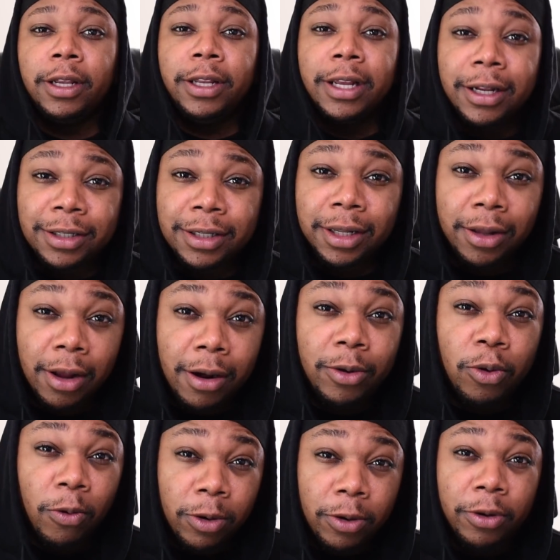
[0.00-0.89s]
Yes, the Law
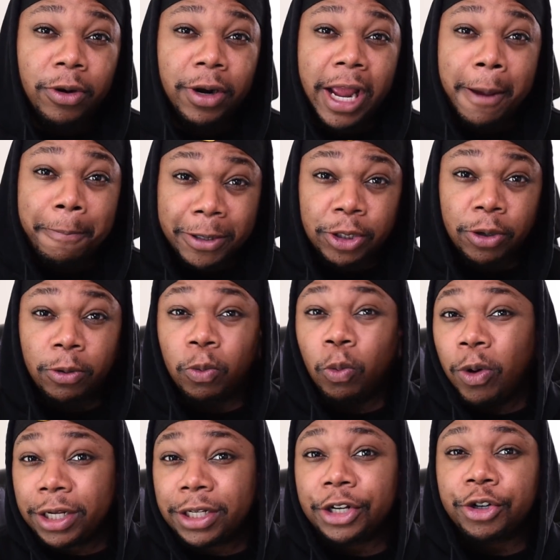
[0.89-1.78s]
and Order
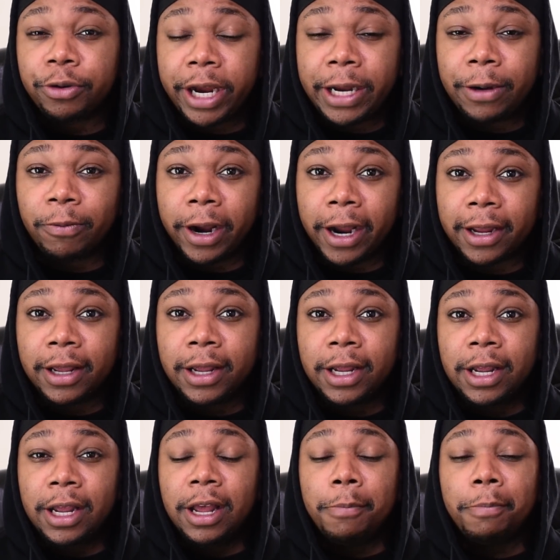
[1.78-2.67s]
episode was a train wreck,
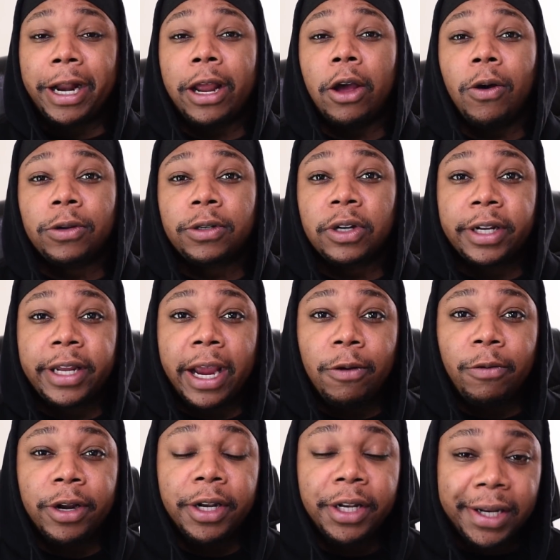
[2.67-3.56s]
but I also
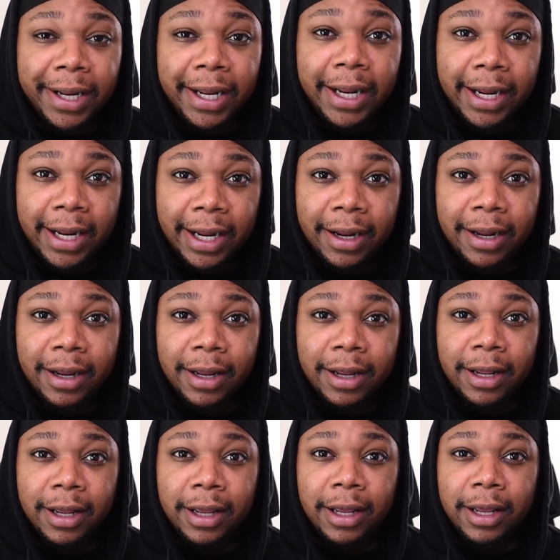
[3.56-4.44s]
guarantee
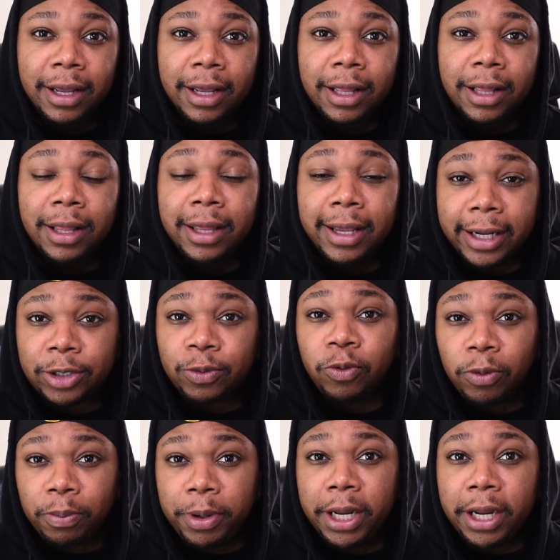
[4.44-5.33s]
this
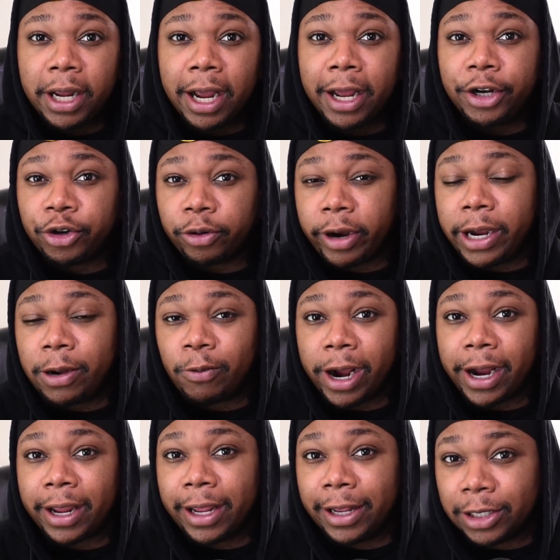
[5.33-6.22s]
will be a train
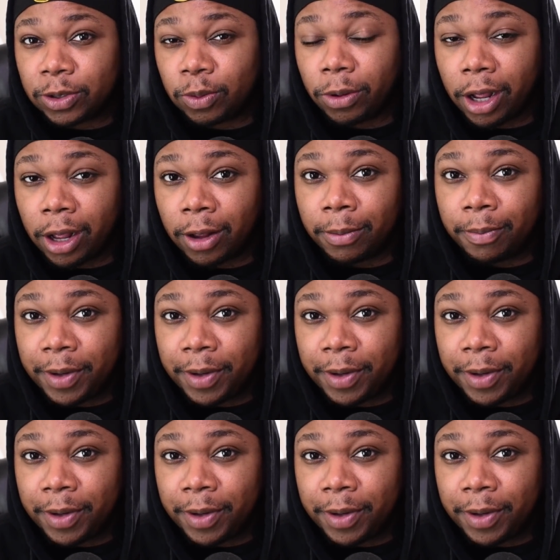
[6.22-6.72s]
wreck as well